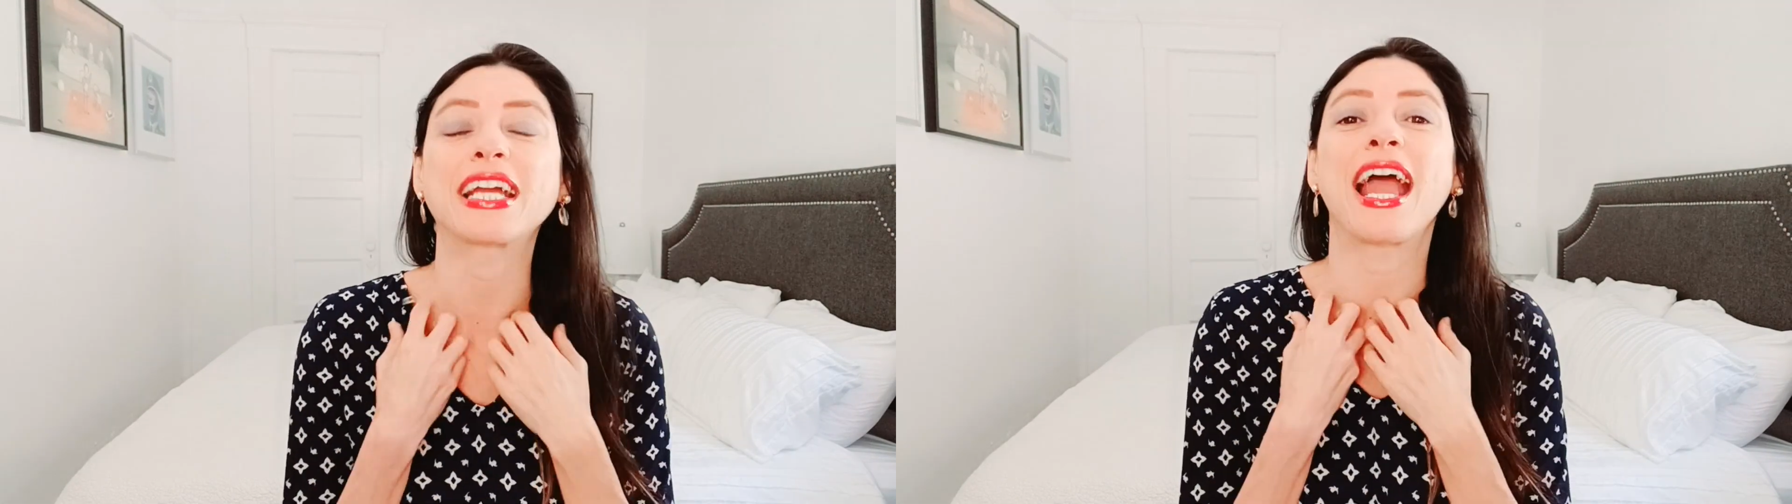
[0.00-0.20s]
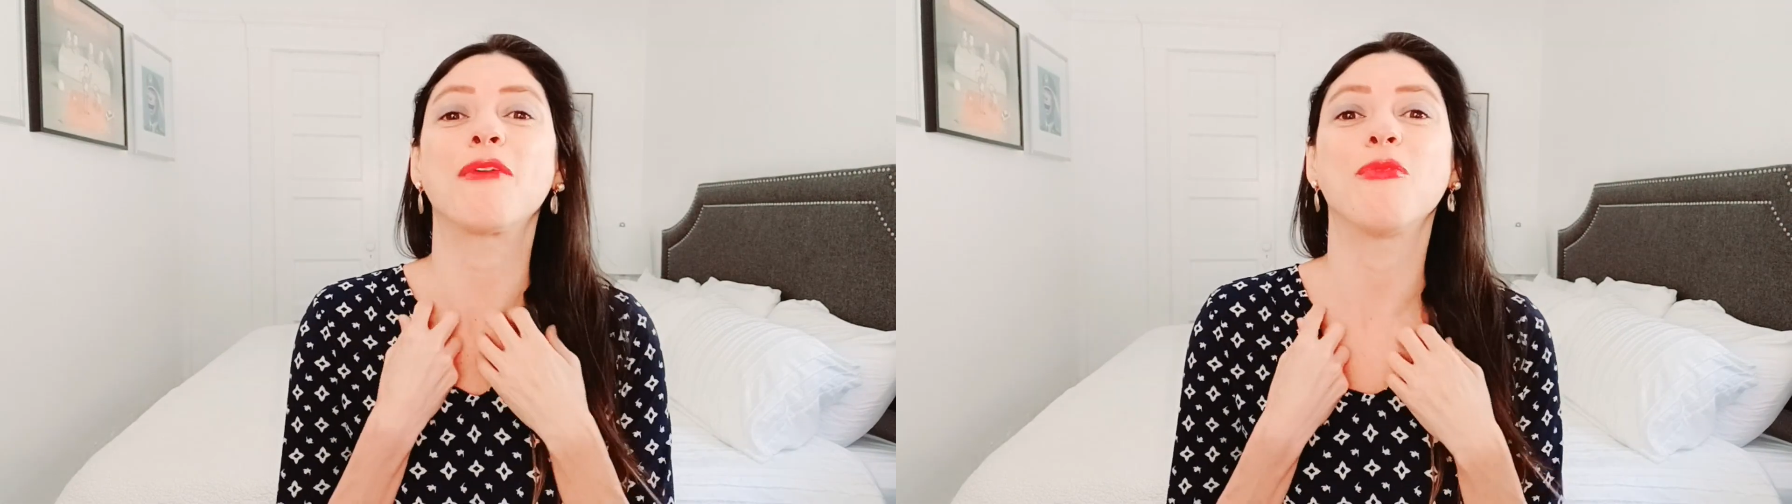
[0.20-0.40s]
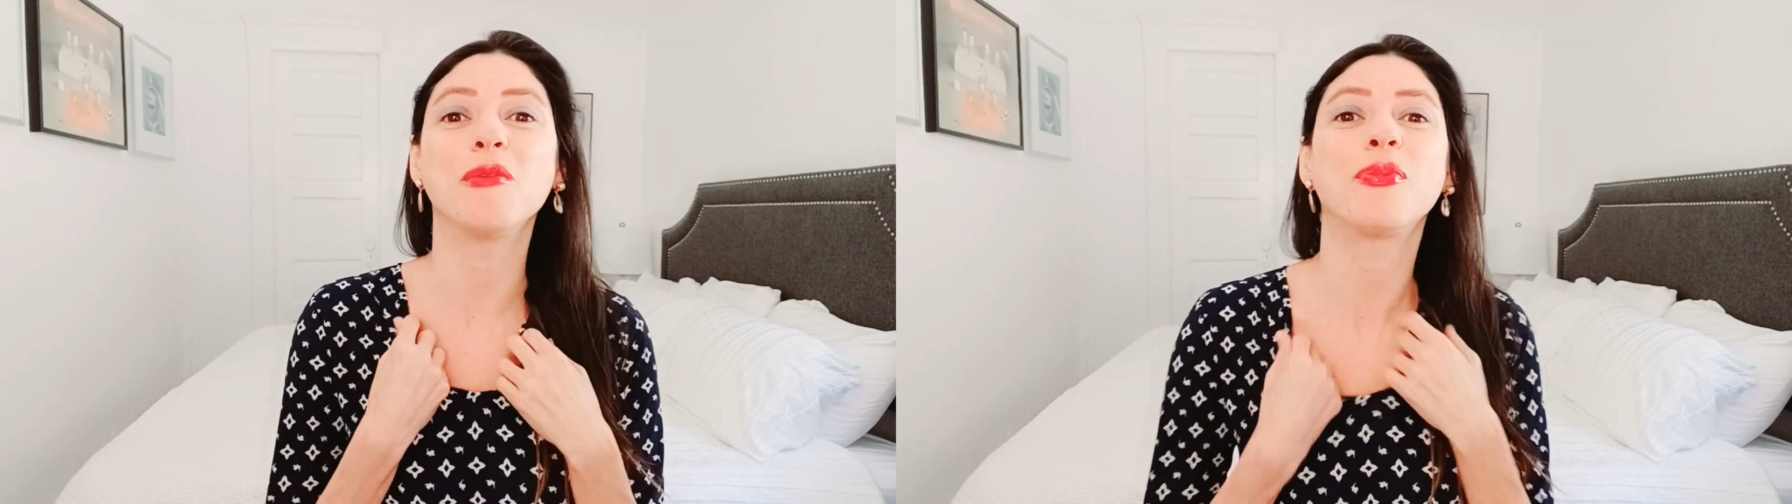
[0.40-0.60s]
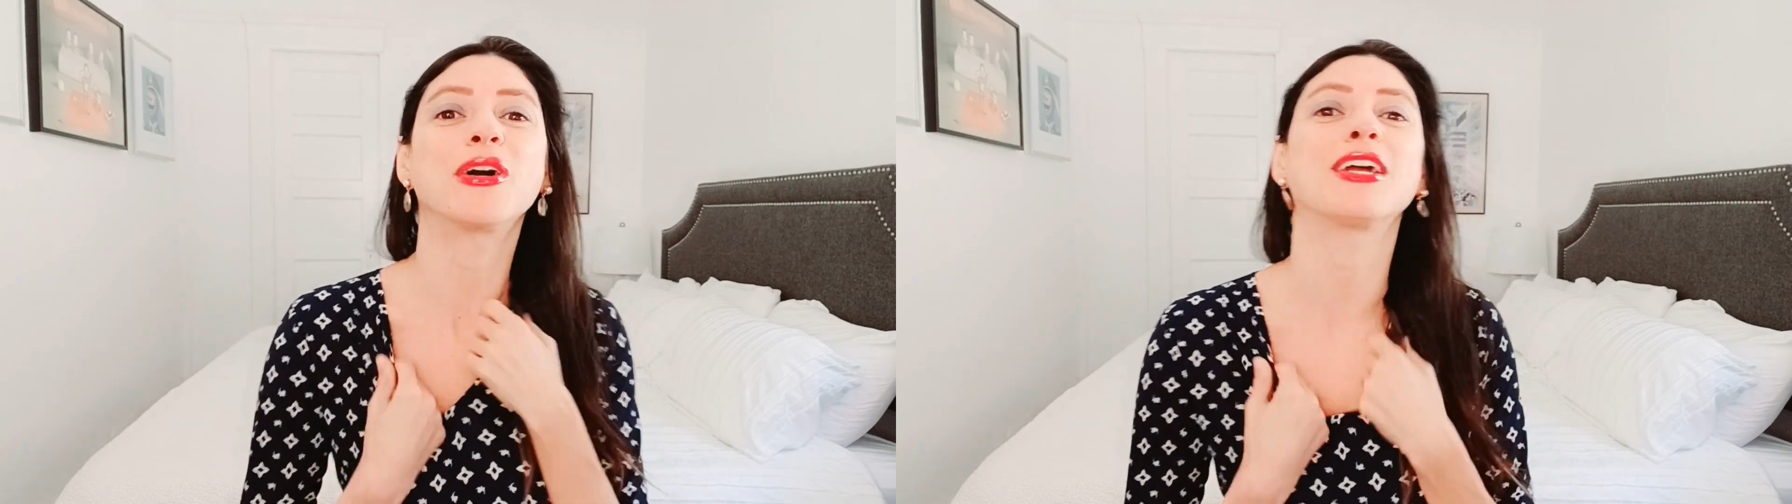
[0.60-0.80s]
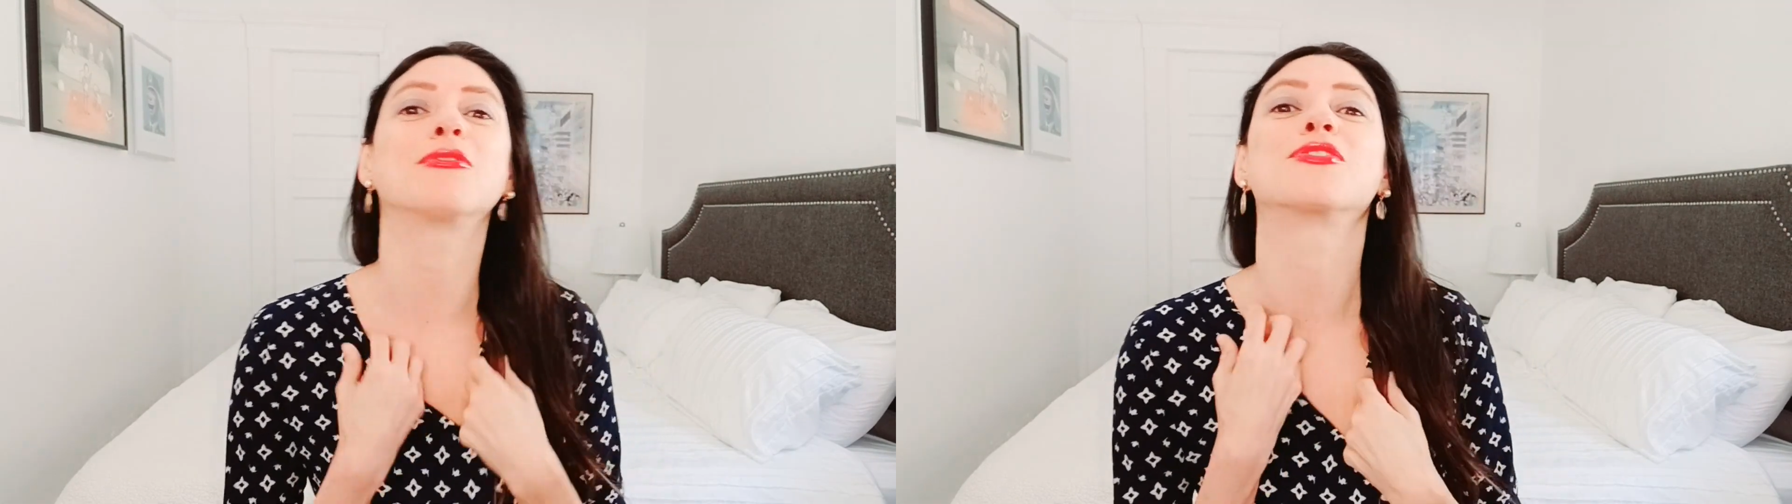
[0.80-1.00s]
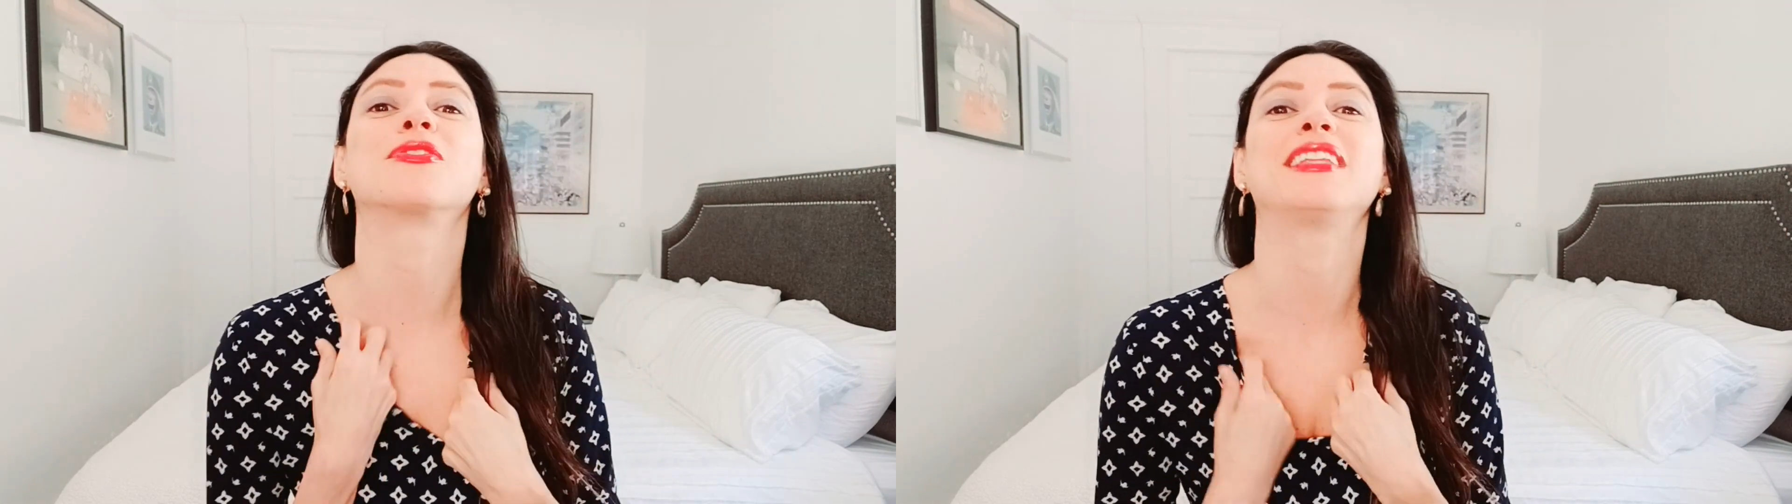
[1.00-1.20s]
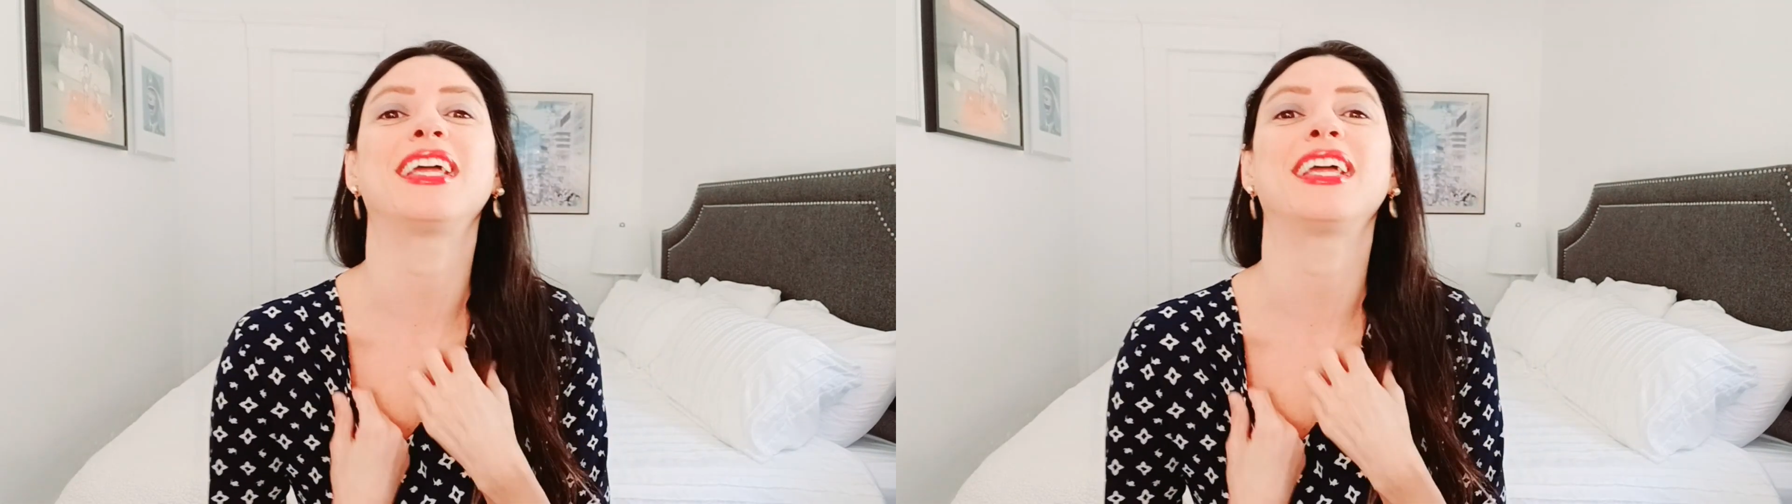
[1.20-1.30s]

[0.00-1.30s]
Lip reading: At one point, I was doing